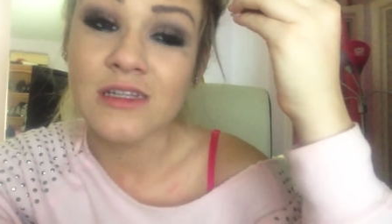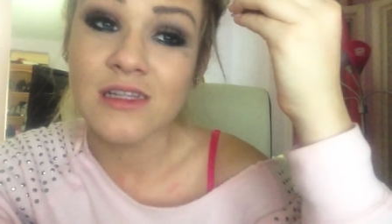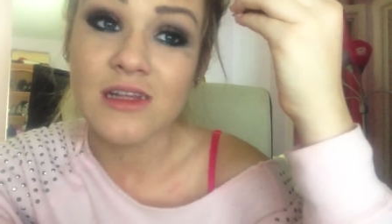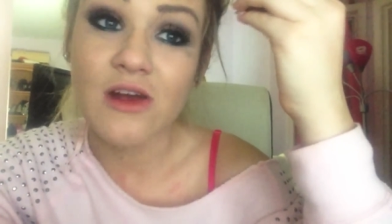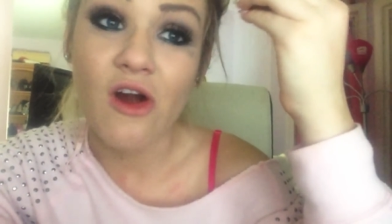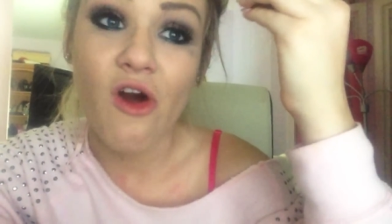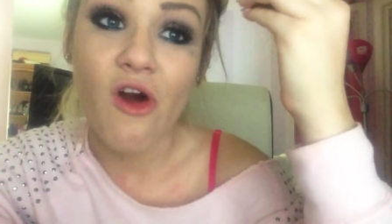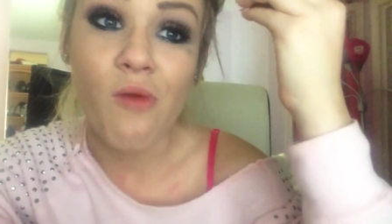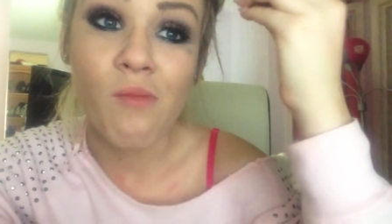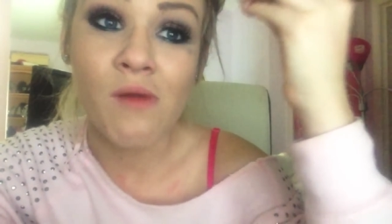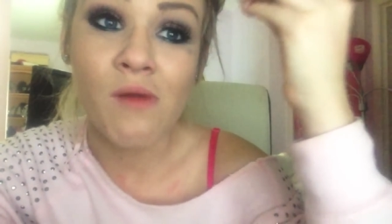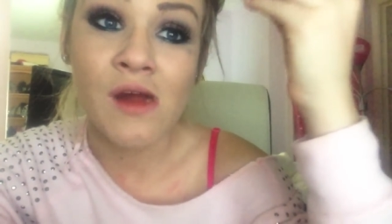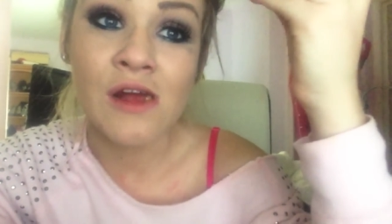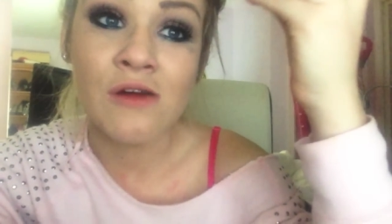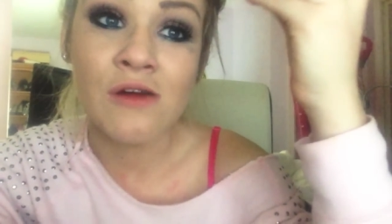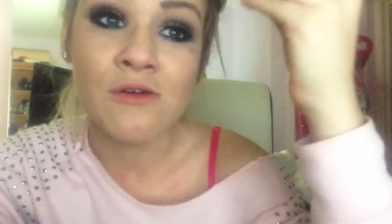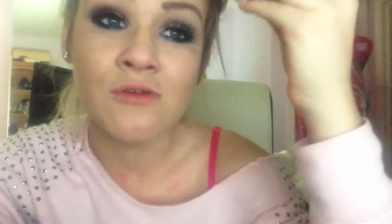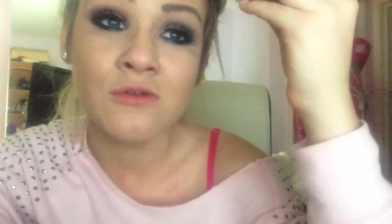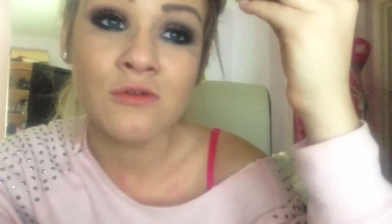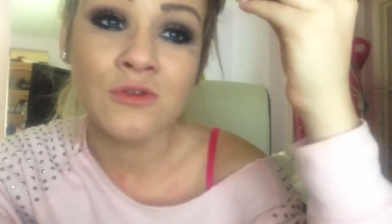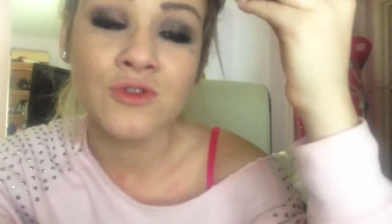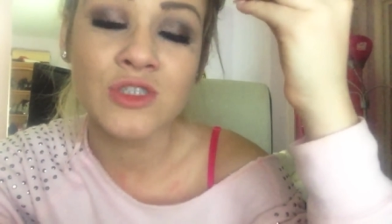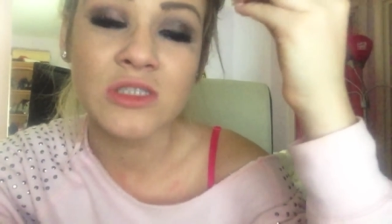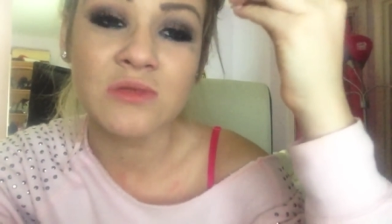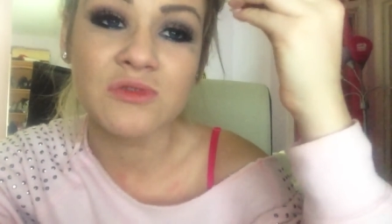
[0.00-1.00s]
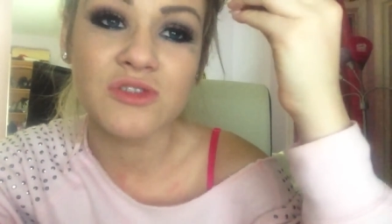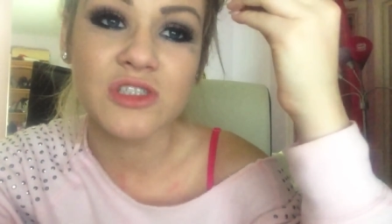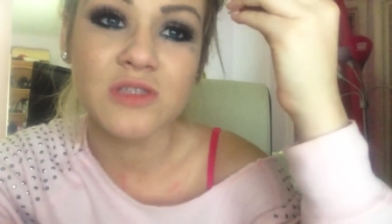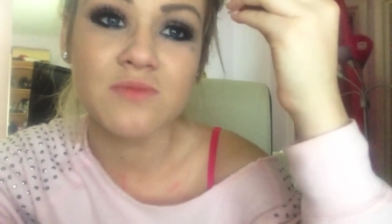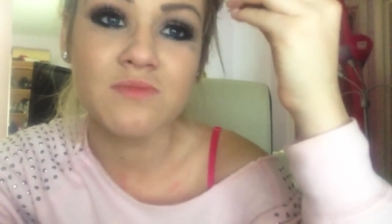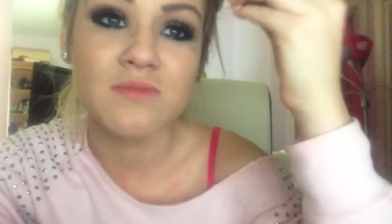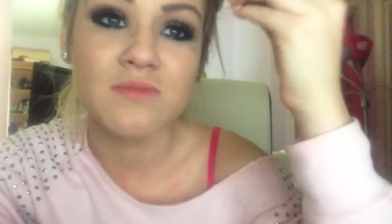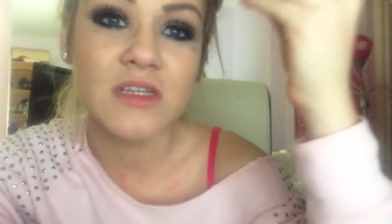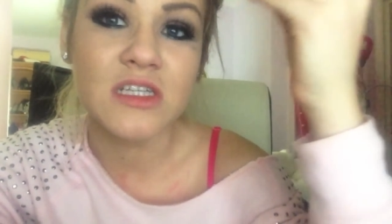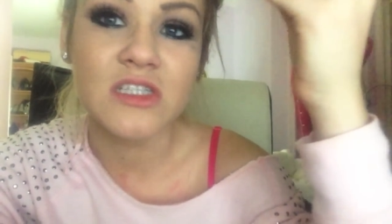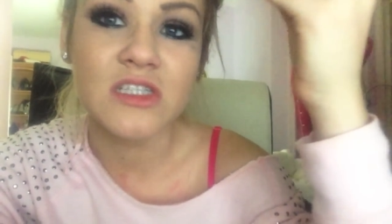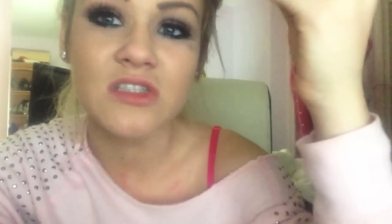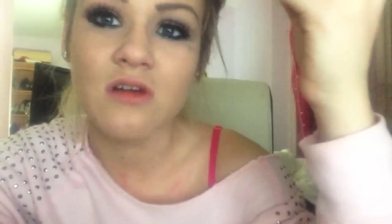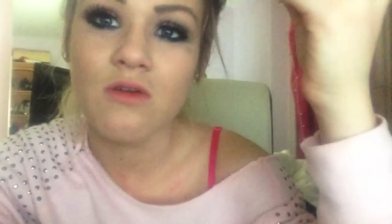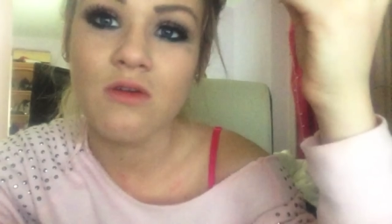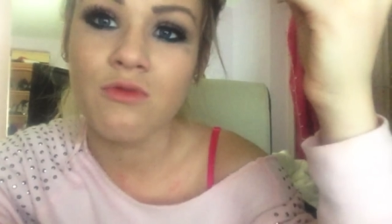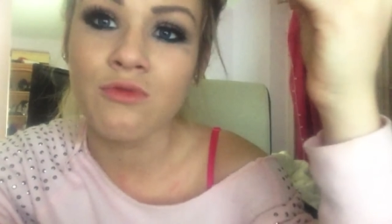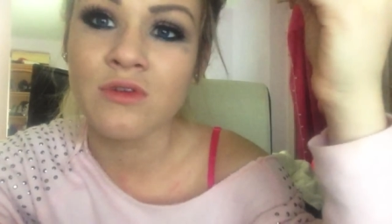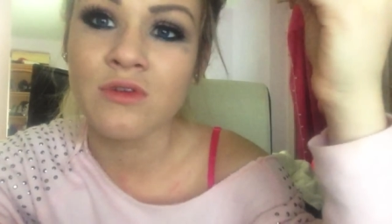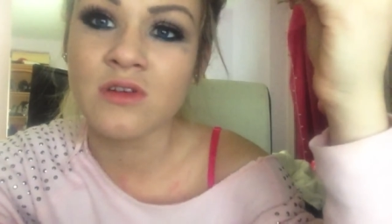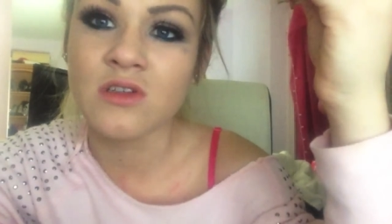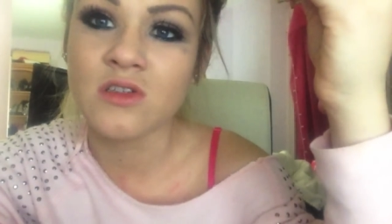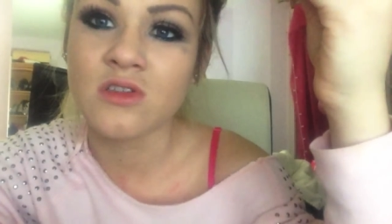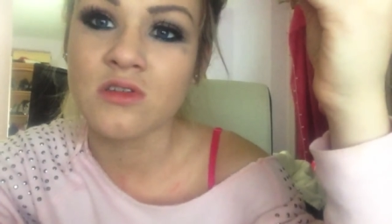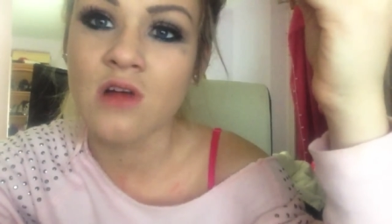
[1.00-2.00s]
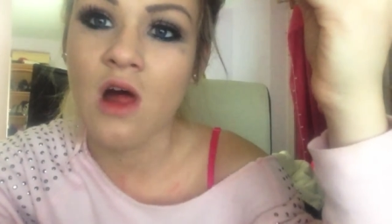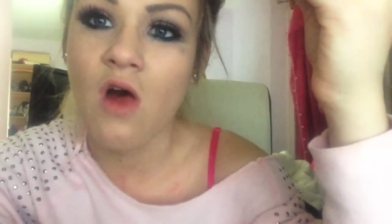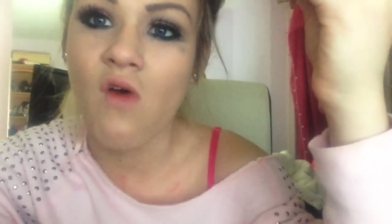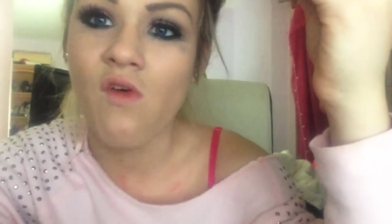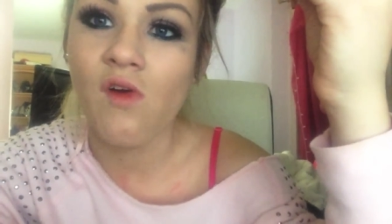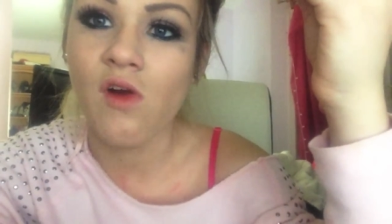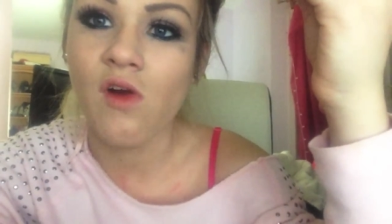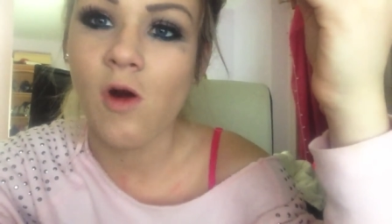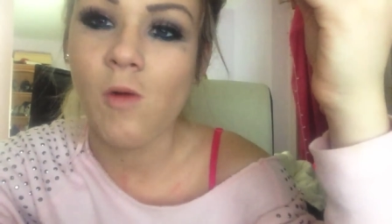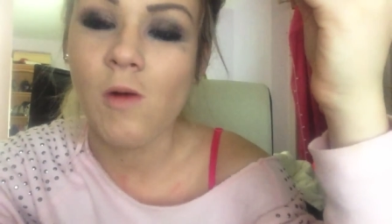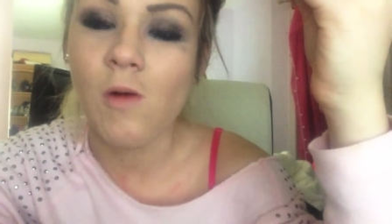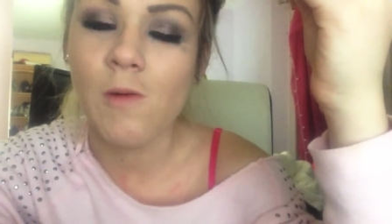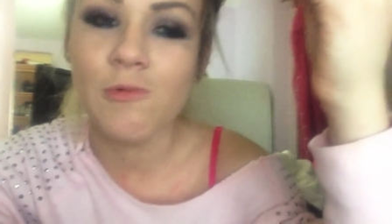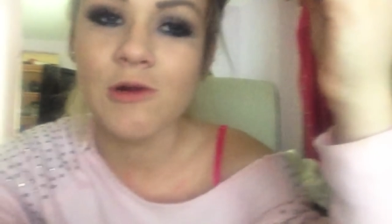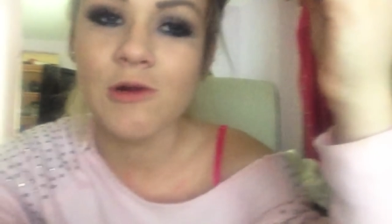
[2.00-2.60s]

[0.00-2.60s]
Like my whole dreams was me so- resolving all my